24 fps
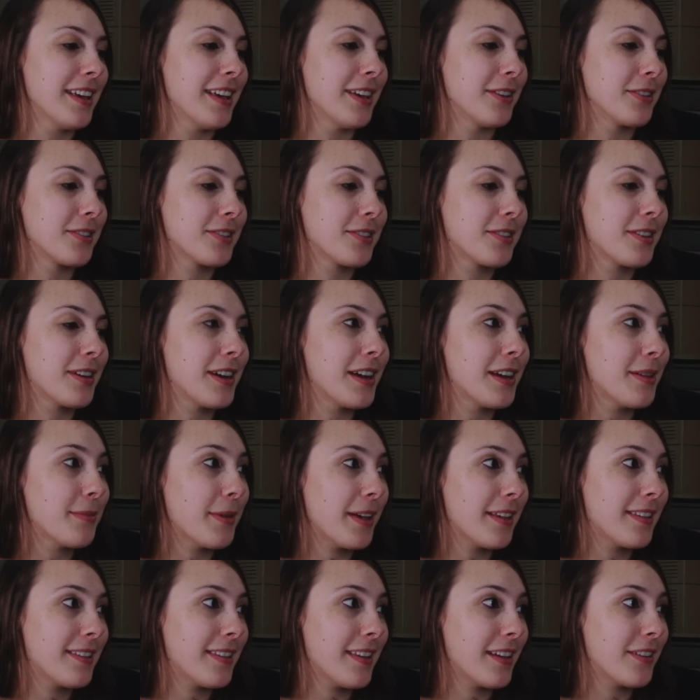It was created
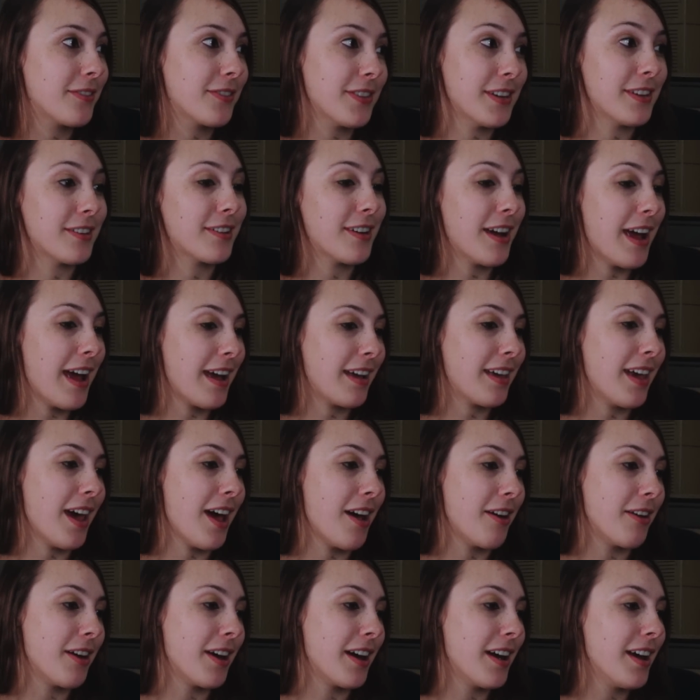by Siegfried
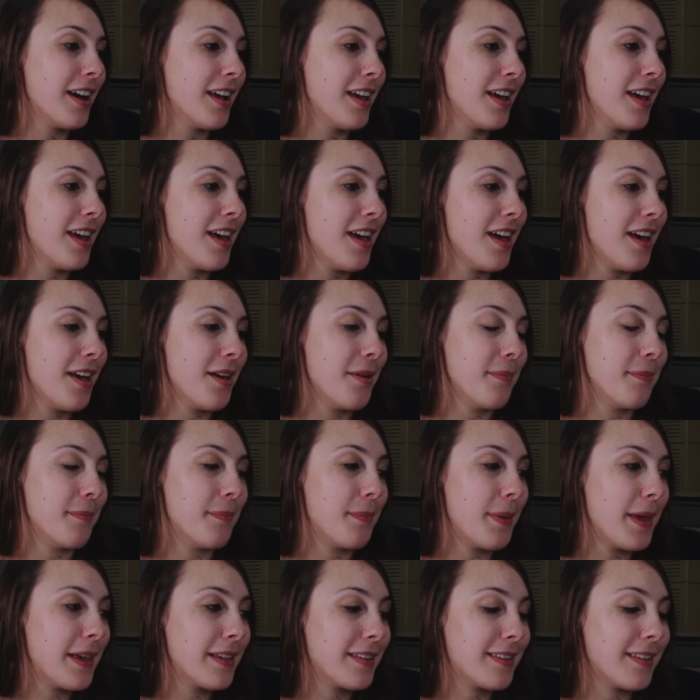Kracauer.
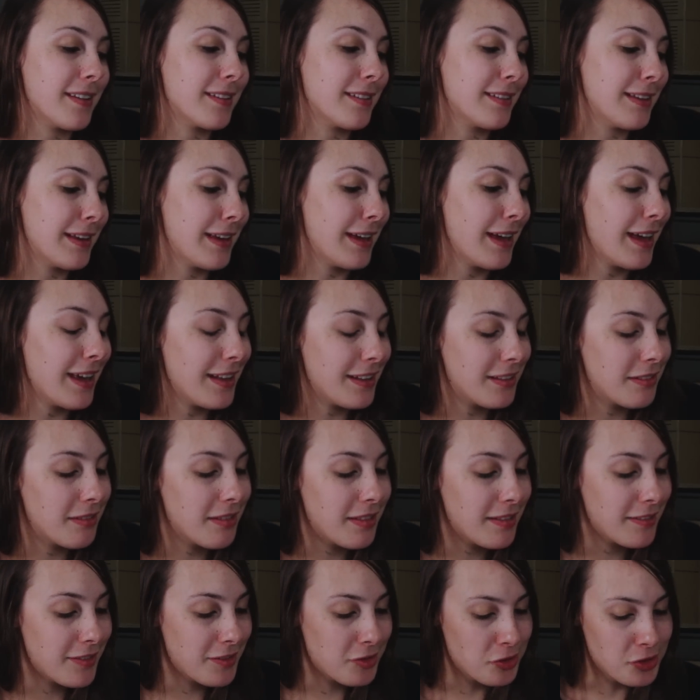Basically, it
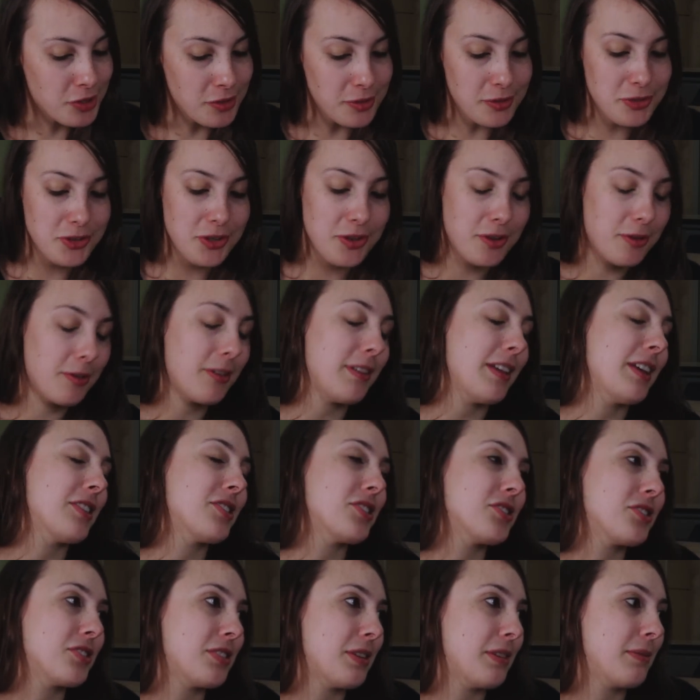shows you the
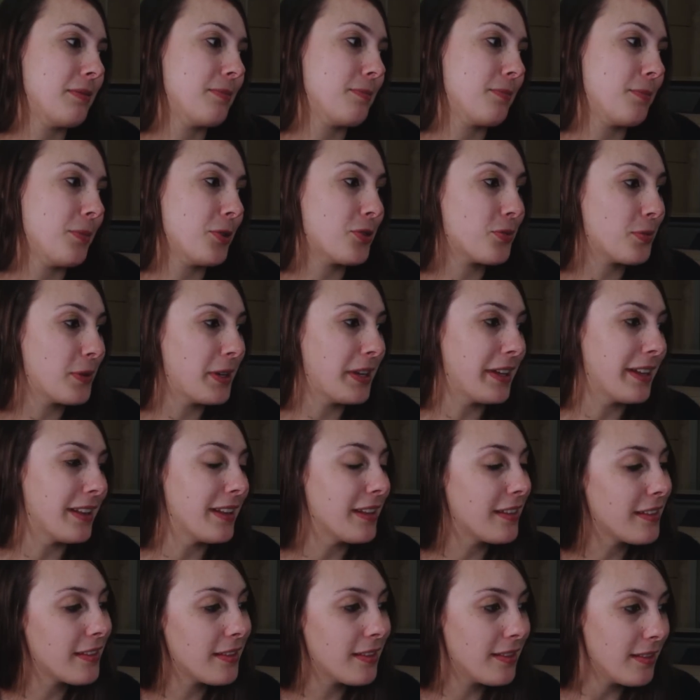relationship
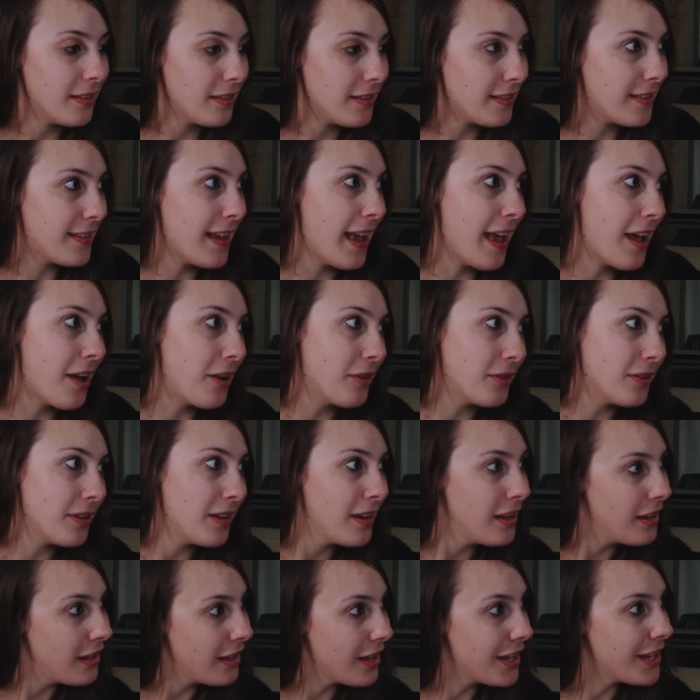between sound
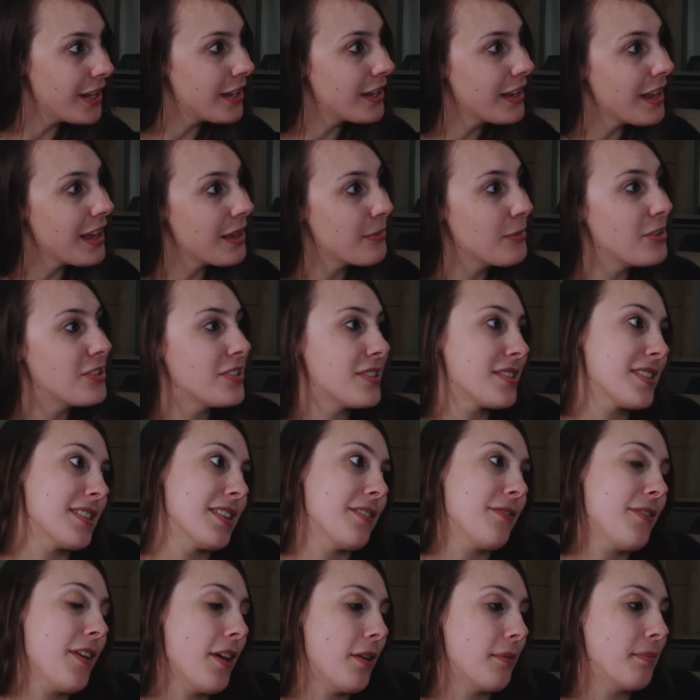and images in
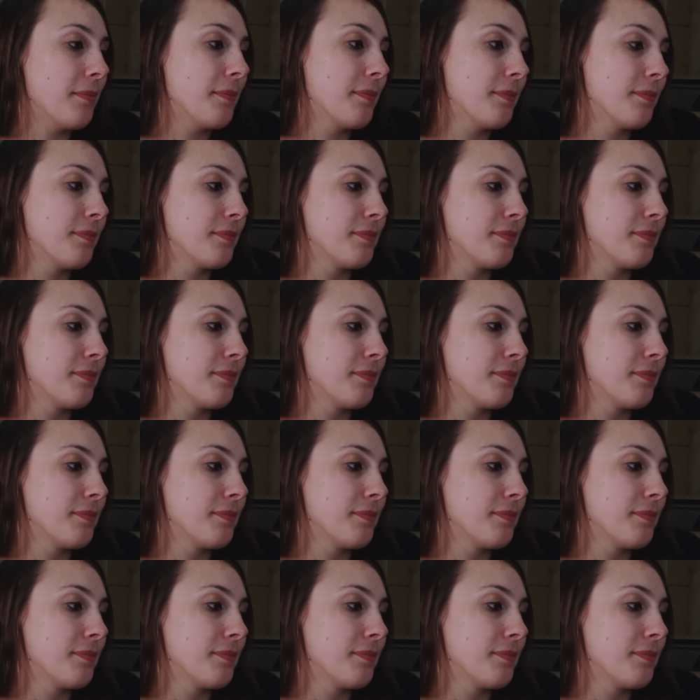a film.